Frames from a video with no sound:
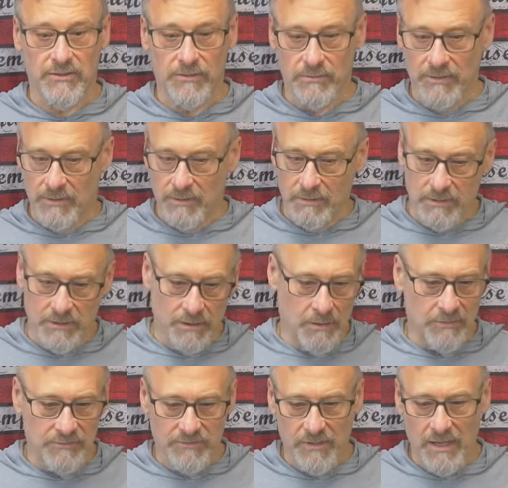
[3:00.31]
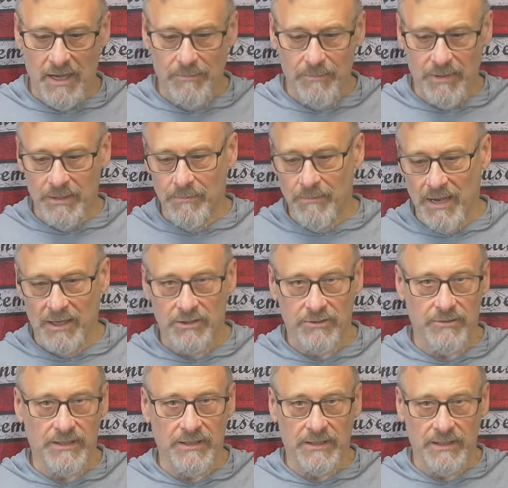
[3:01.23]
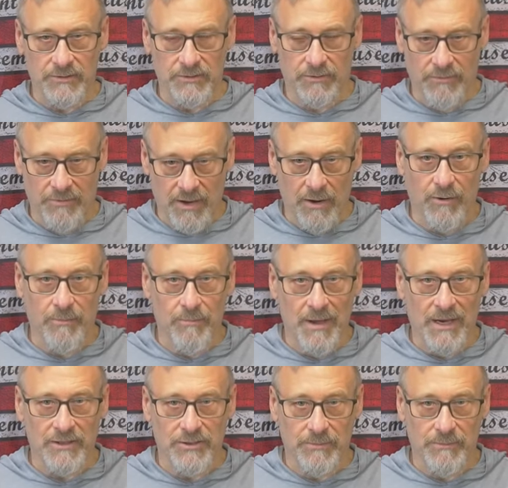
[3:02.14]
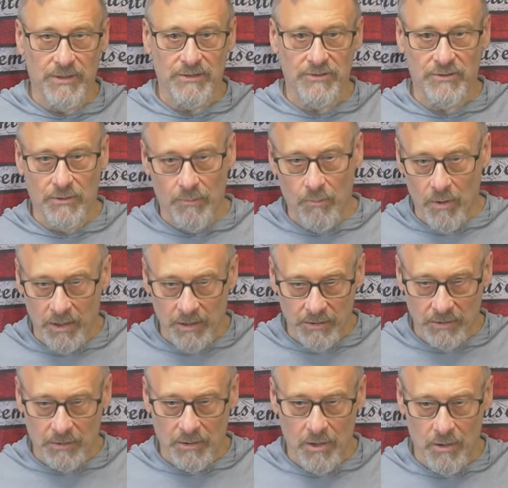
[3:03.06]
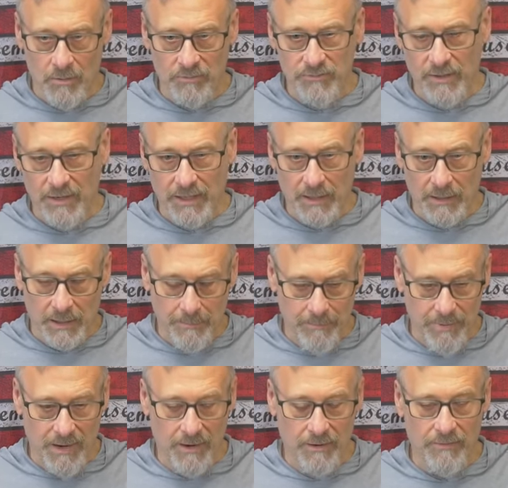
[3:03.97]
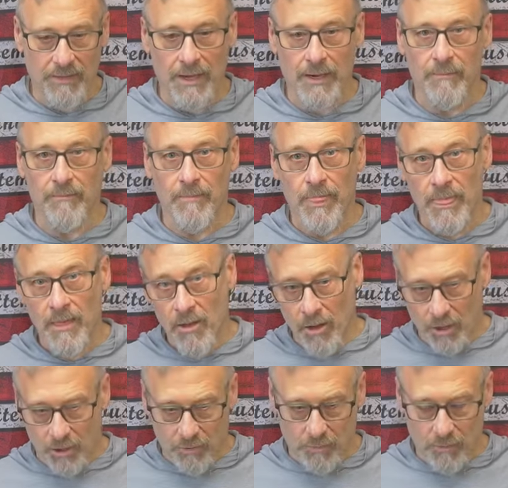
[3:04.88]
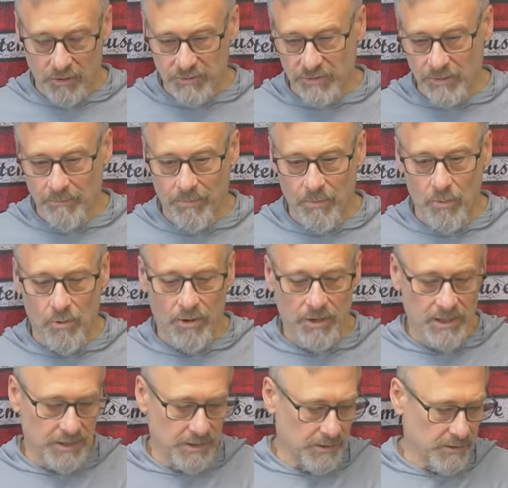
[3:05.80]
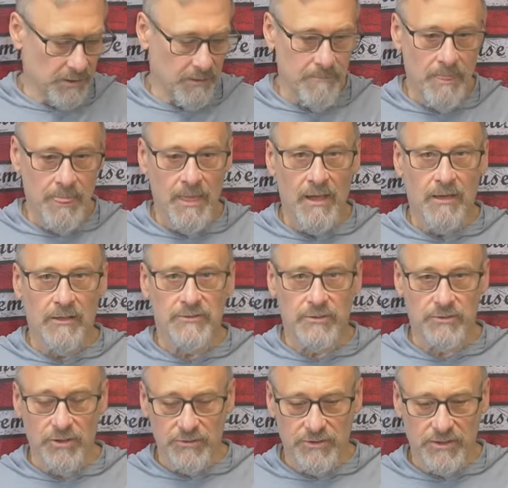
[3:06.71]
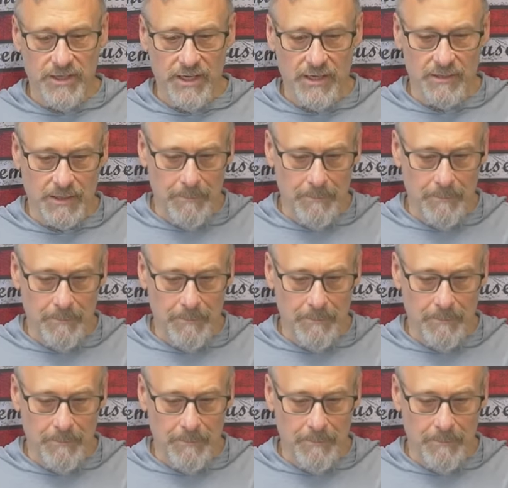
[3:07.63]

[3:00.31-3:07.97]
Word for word: So, you know, it's not me measuring, these are their measurements. So I wanted to go so I can compare them across the board here. So, just to get a